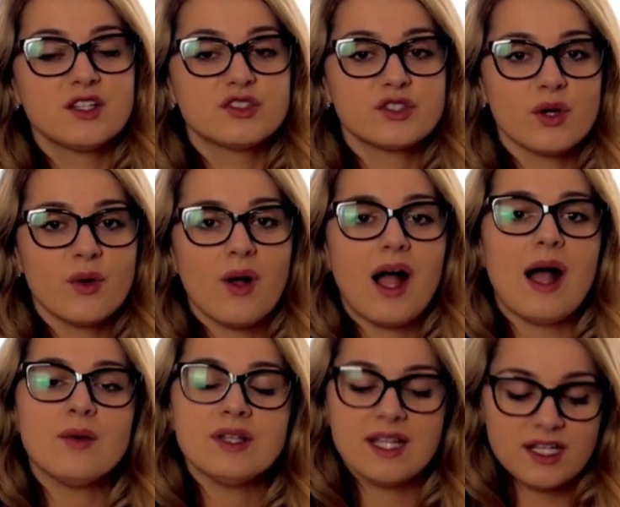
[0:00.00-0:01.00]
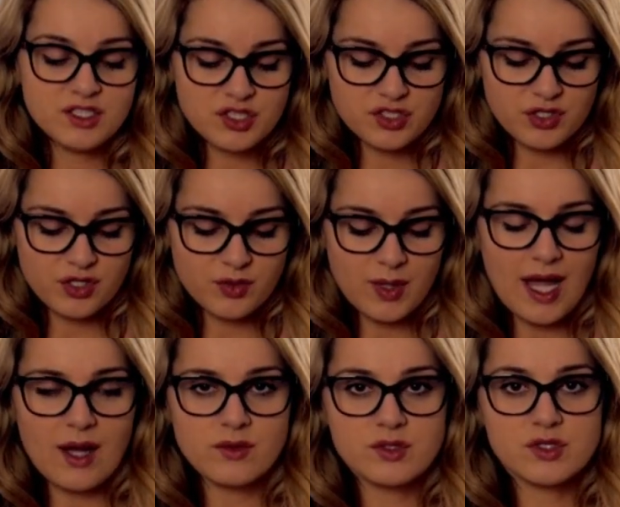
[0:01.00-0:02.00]
So I would like to show you
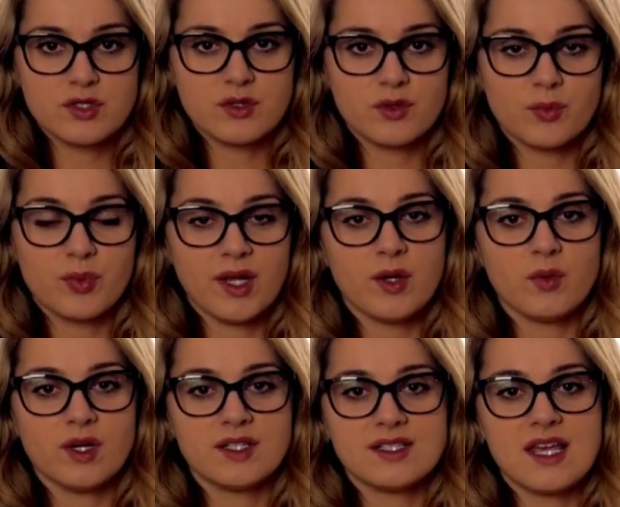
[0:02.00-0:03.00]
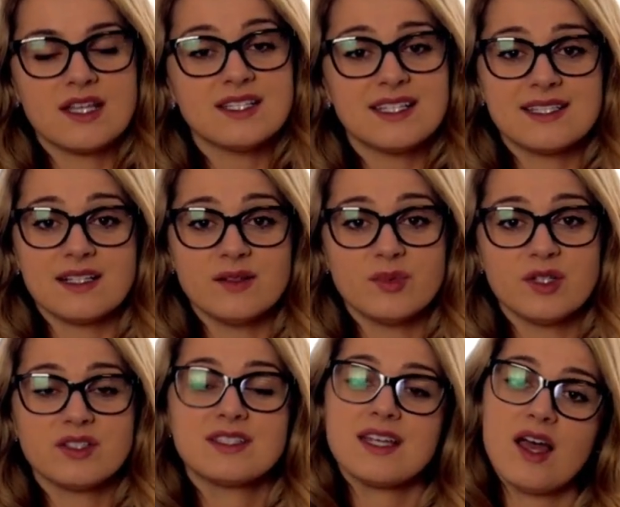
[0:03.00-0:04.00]
how to break words into
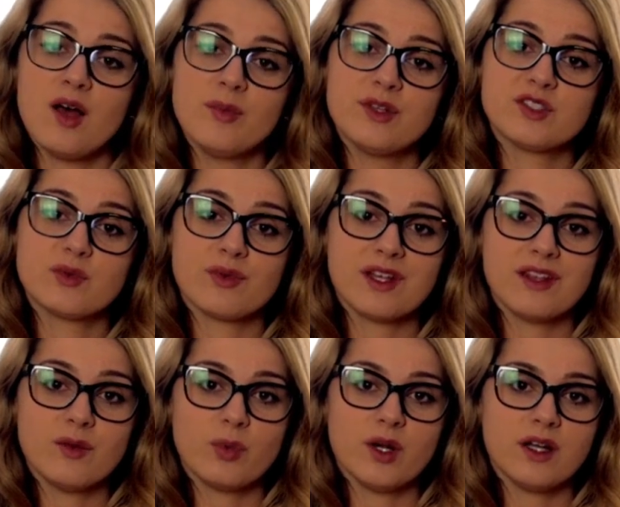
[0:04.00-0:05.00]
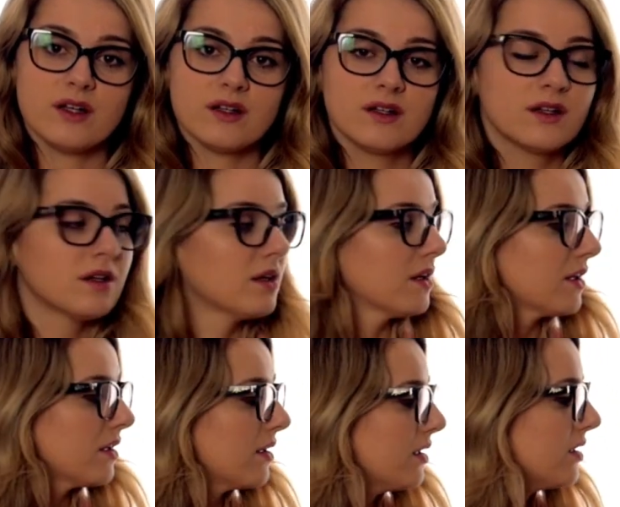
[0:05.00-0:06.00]
syllables to help us read the word.
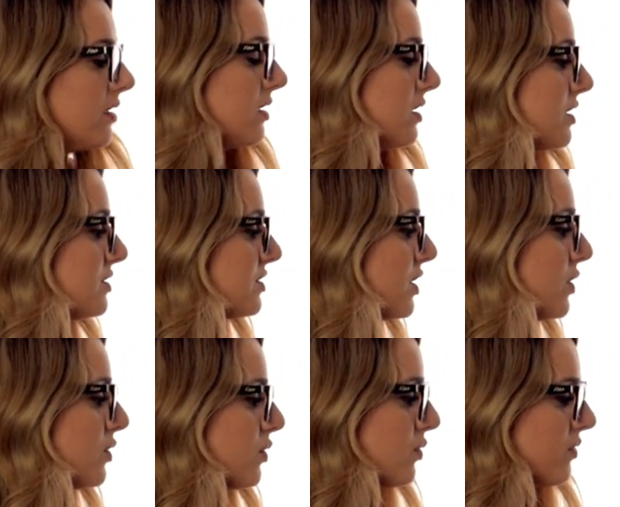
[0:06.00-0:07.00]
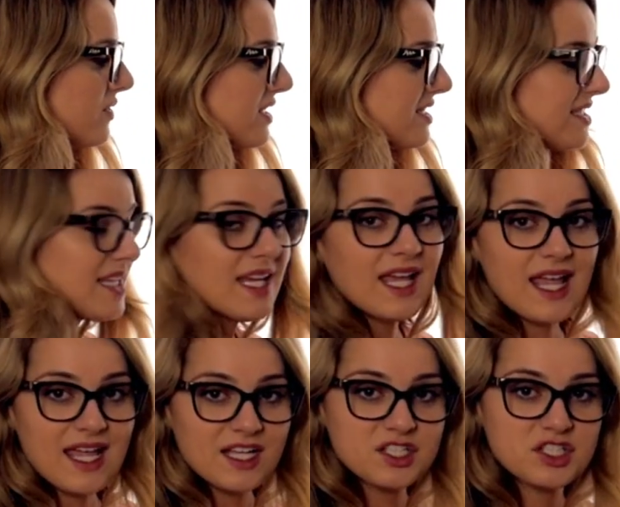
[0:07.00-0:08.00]
So the
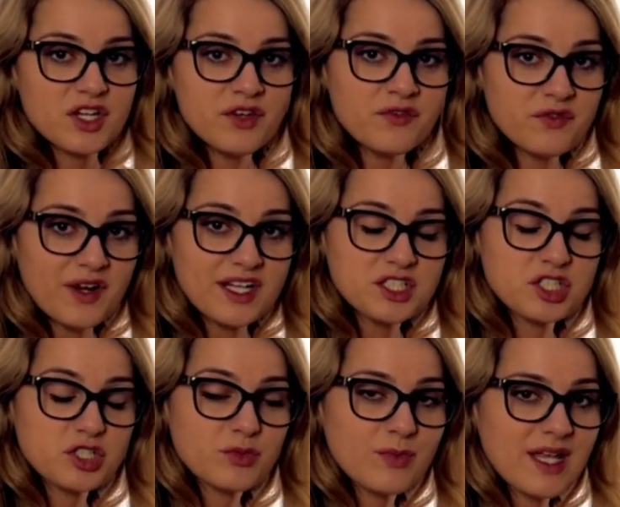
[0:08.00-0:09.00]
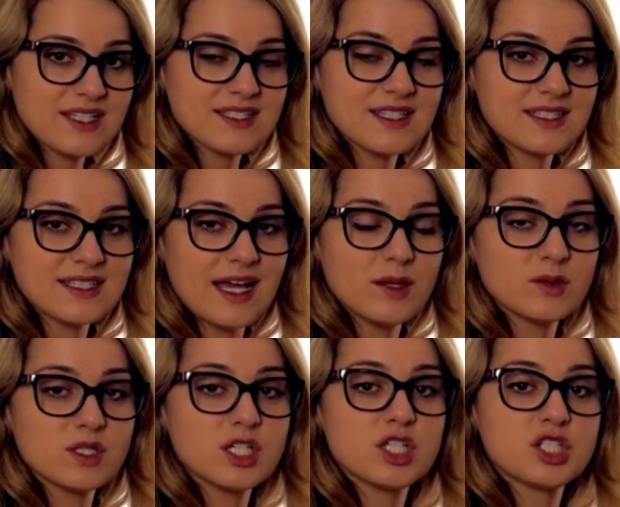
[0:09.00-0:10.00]
CH in French makes the
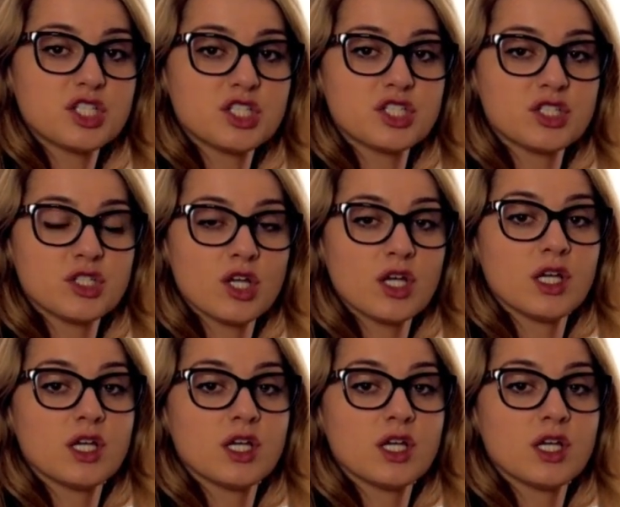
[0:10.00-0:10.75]
sound sh,